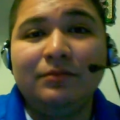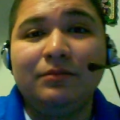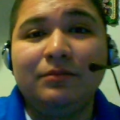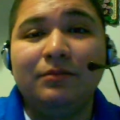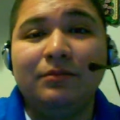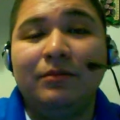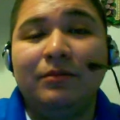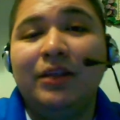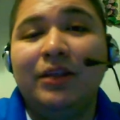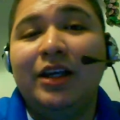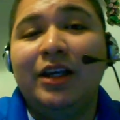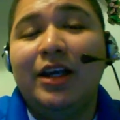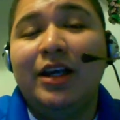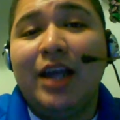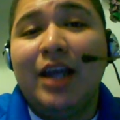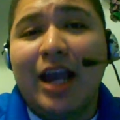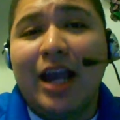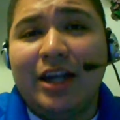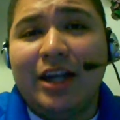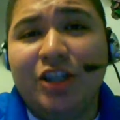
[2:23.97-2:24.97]
And
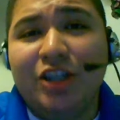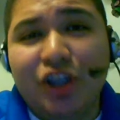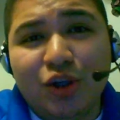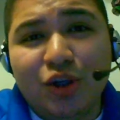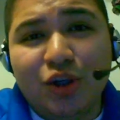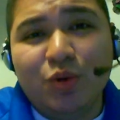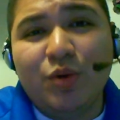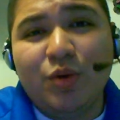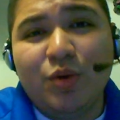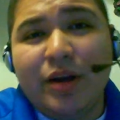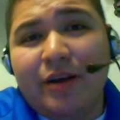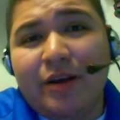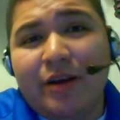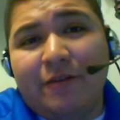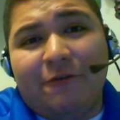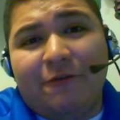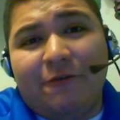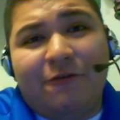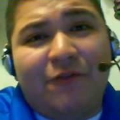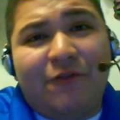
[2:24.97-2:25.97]
you
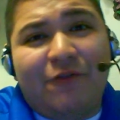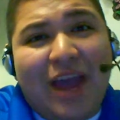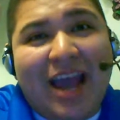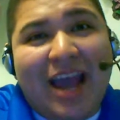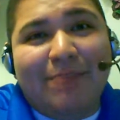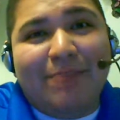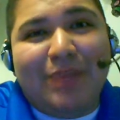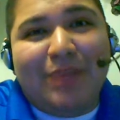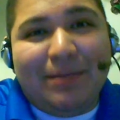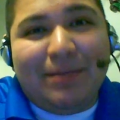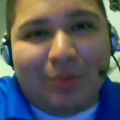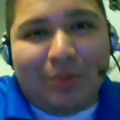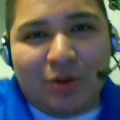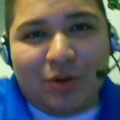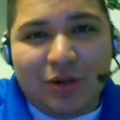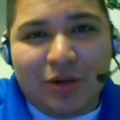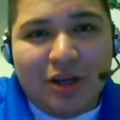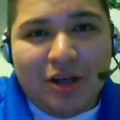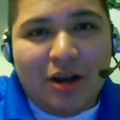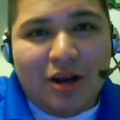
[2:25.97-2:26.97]
fan people
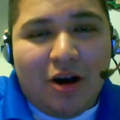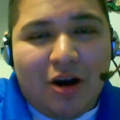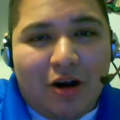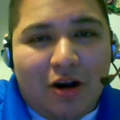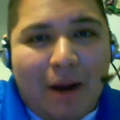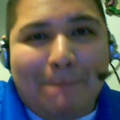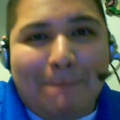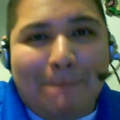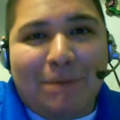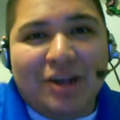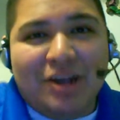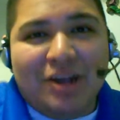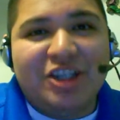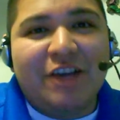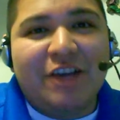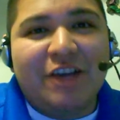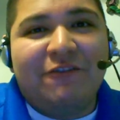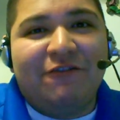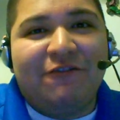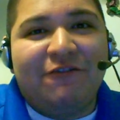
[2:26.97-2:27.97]
are a bunch of
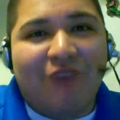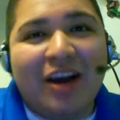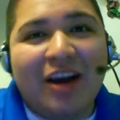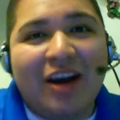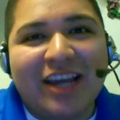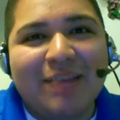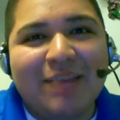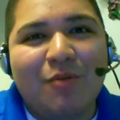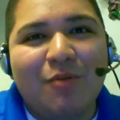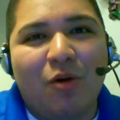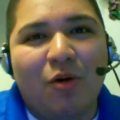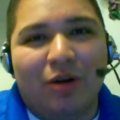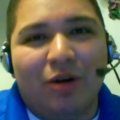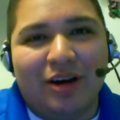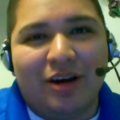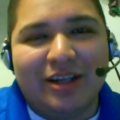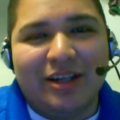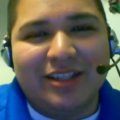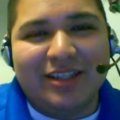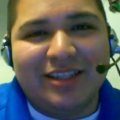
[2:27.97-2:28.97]
fucking
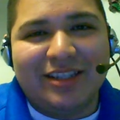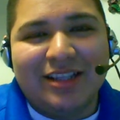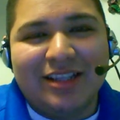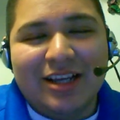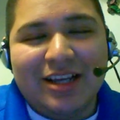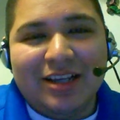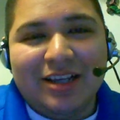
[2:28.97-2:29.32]
morons.